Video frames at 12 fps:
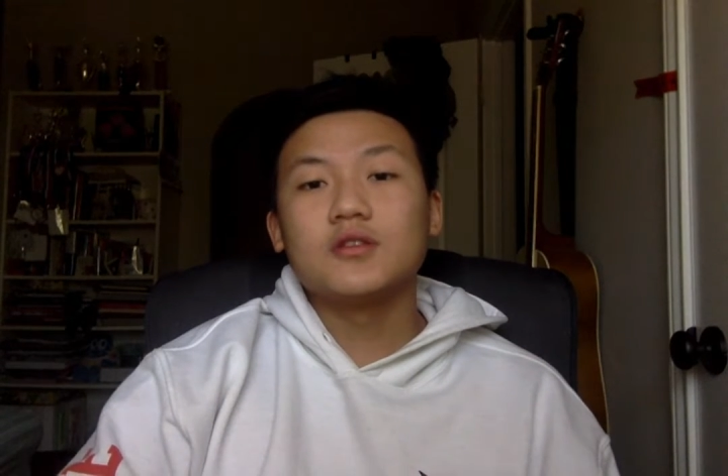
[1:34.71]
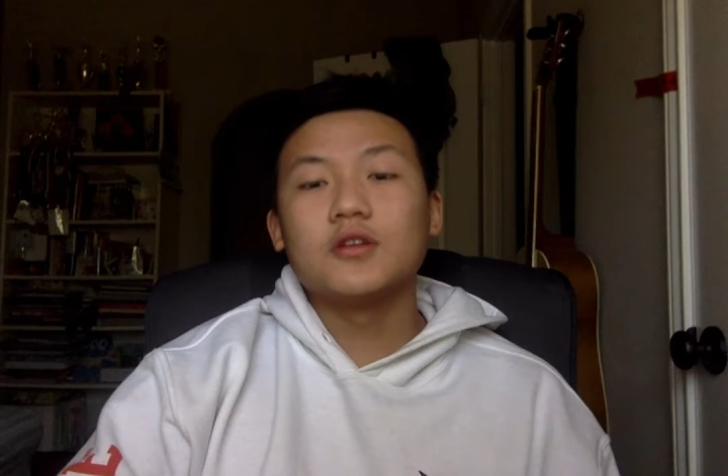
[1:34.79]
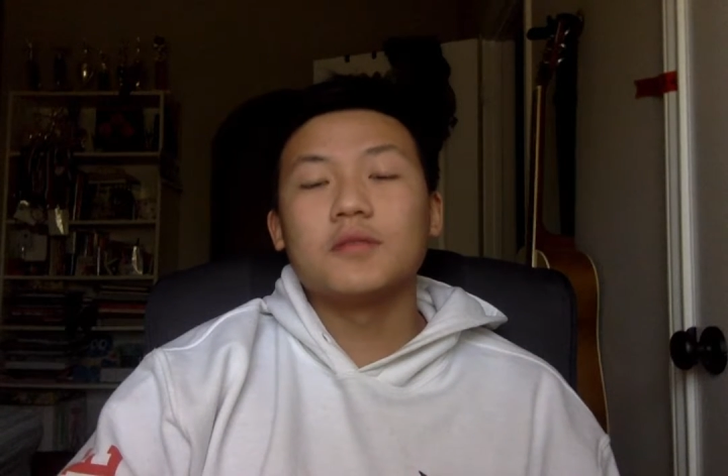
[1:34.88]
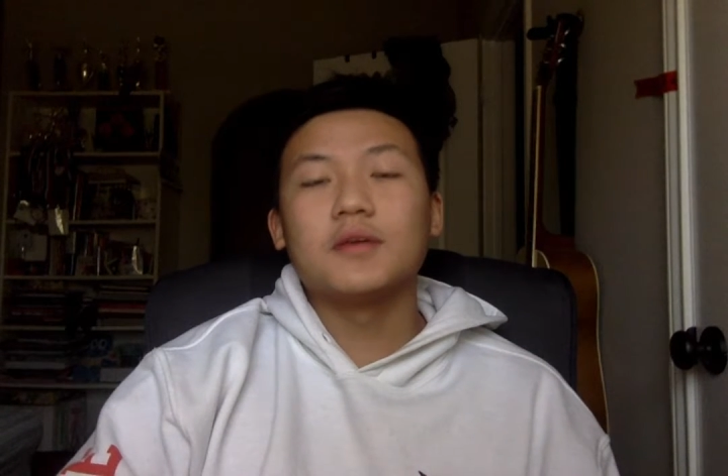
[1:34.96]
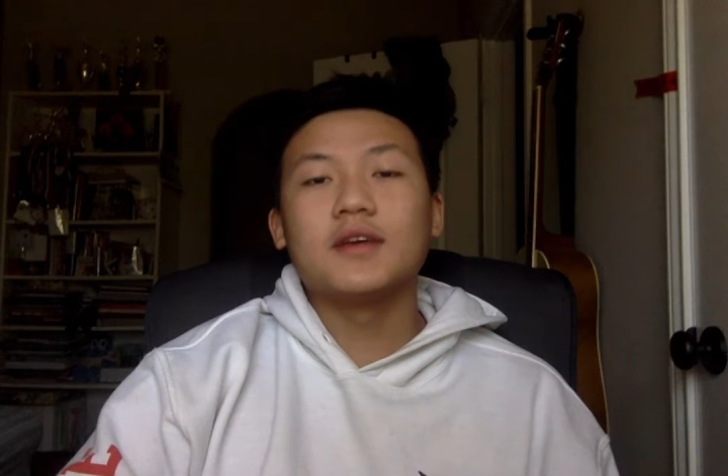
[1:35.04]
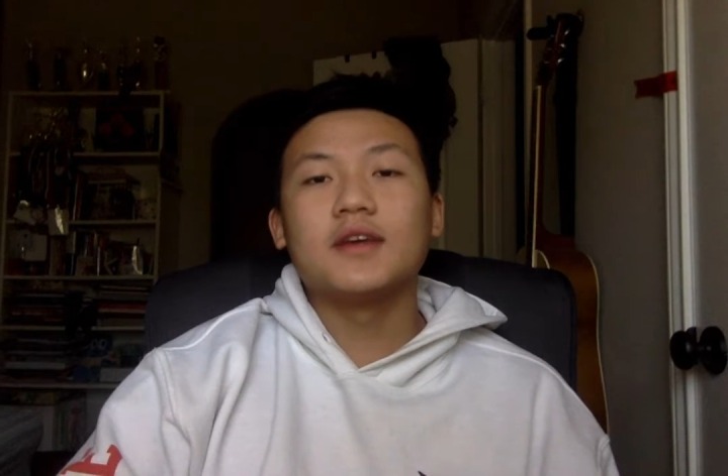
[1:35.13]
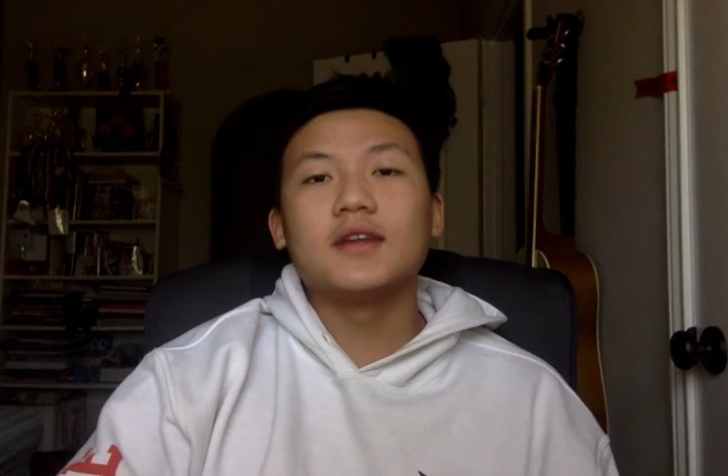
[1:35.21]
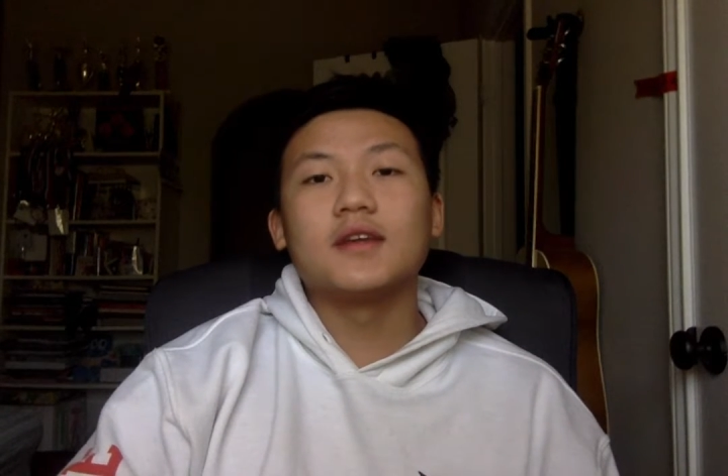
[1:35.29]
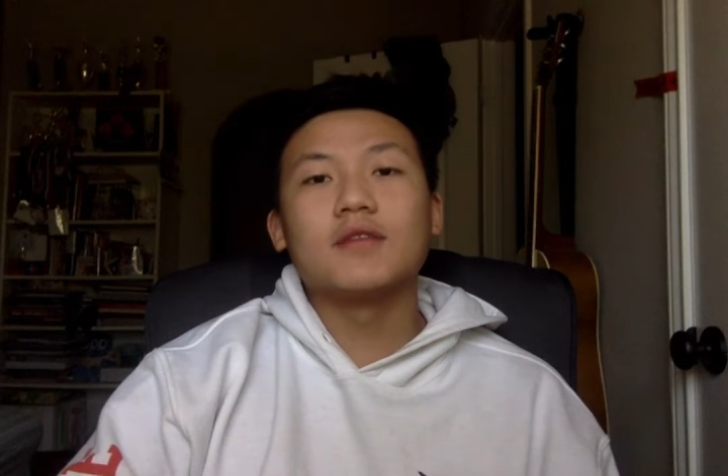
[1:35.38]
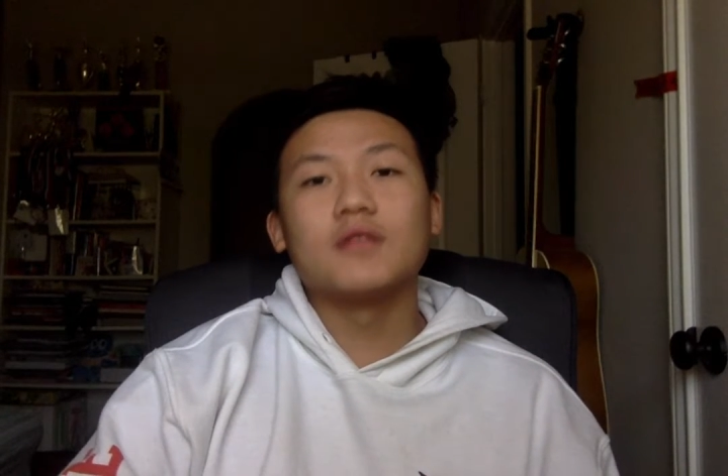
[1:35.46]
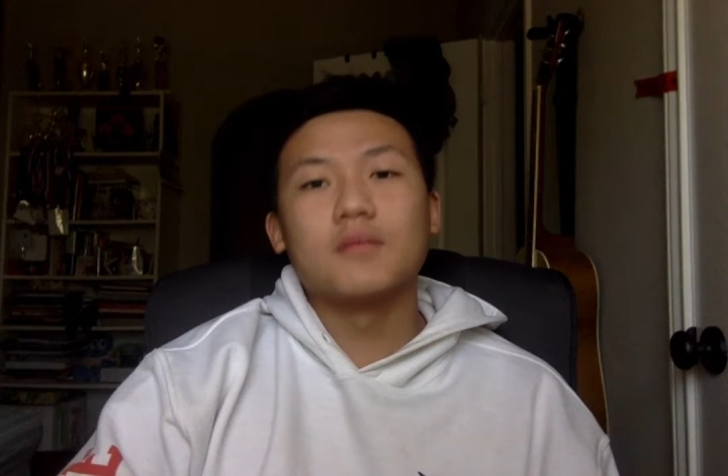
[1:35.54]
the beginning of the